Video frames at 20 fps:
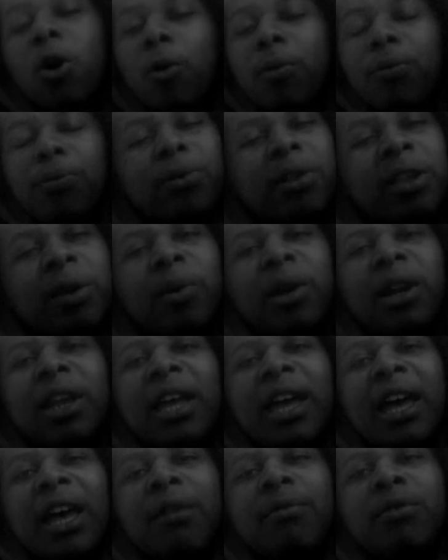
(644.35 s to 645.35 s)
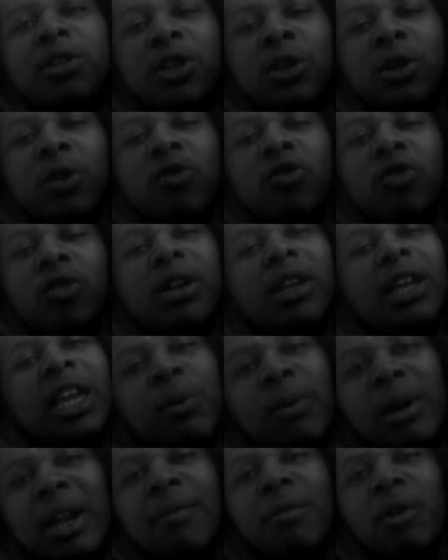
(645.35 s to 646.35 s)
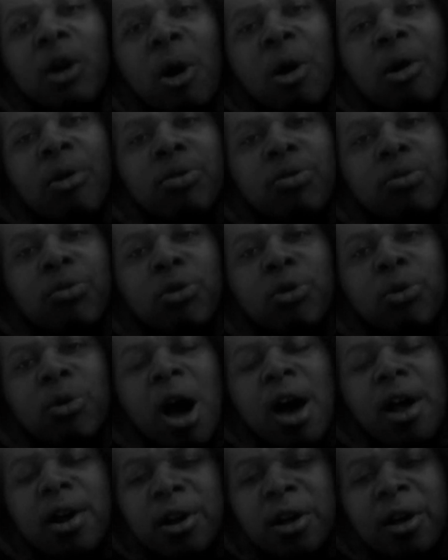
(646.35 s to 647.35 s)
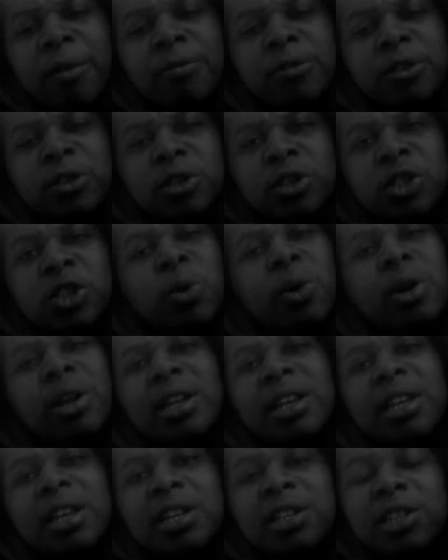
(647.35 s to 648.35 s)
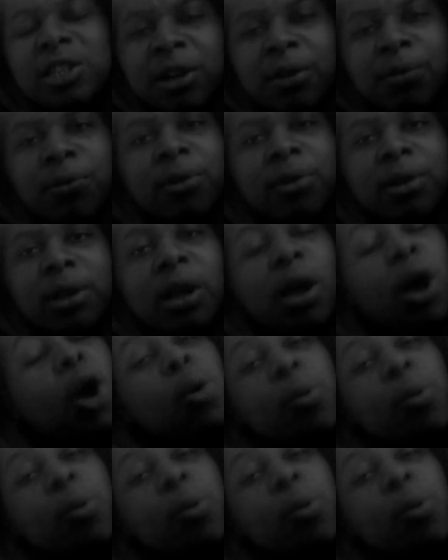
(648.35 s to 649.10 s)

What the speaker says: hopefully when they have children, they would have gone through enough to show their kids differently,